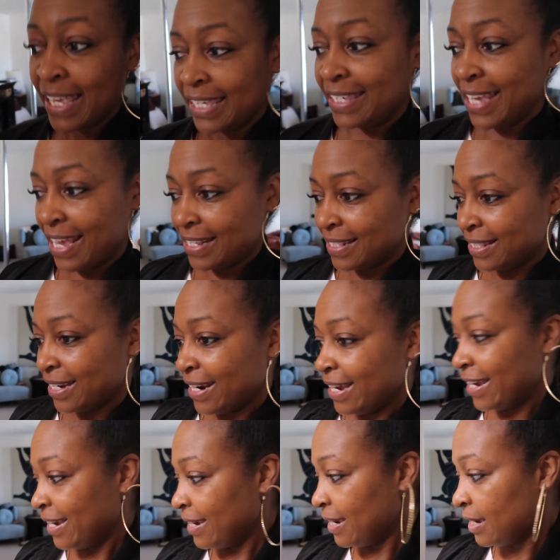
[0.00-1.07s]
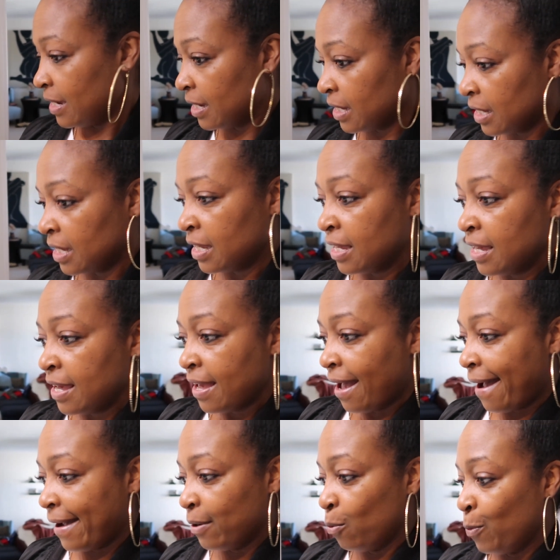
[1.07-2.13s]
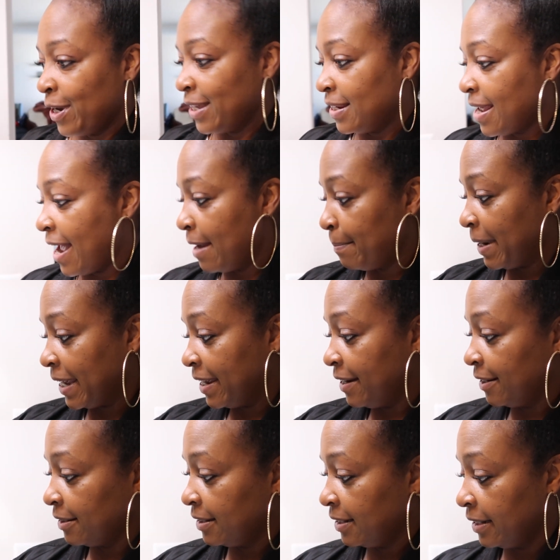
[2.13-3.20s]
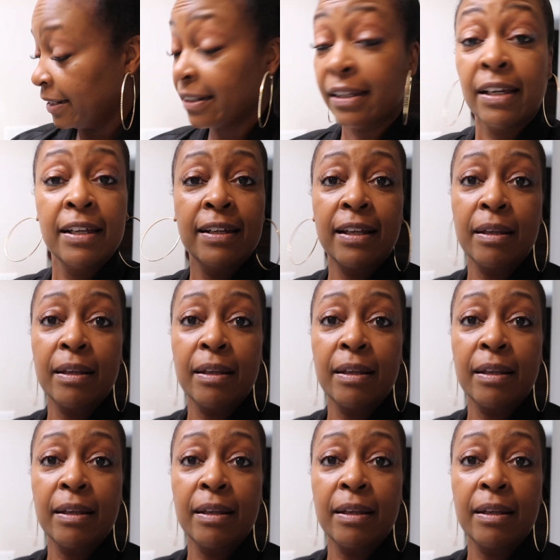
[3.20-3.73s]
Yesterday, I went and had my hair done.